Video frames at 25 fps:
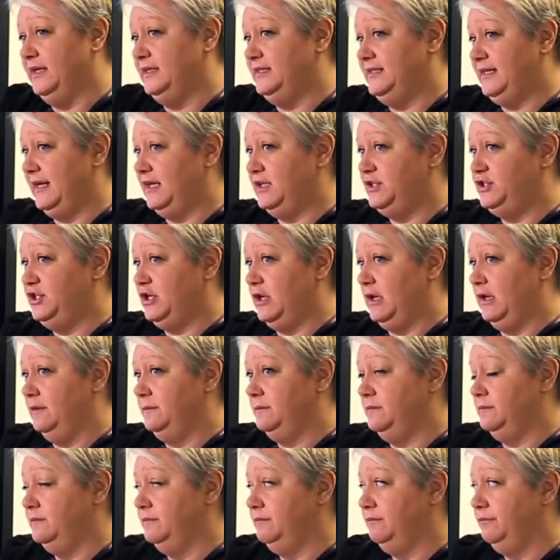addiction.
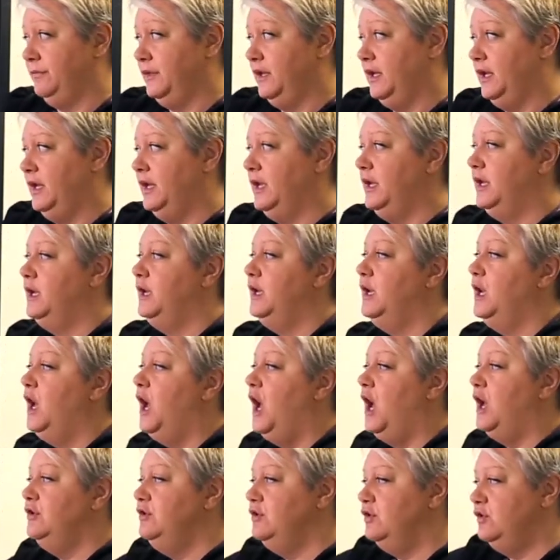
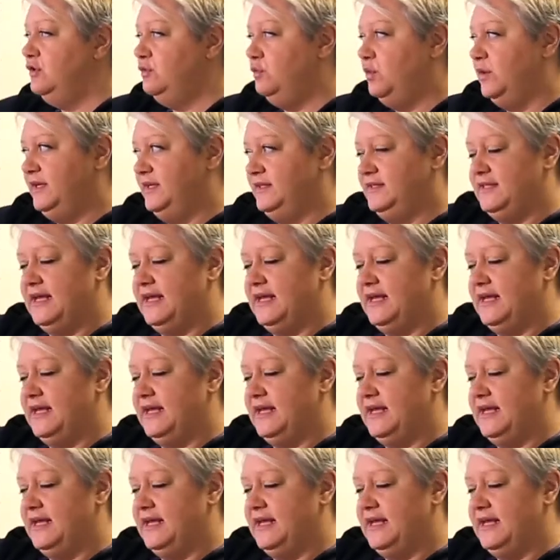Another one is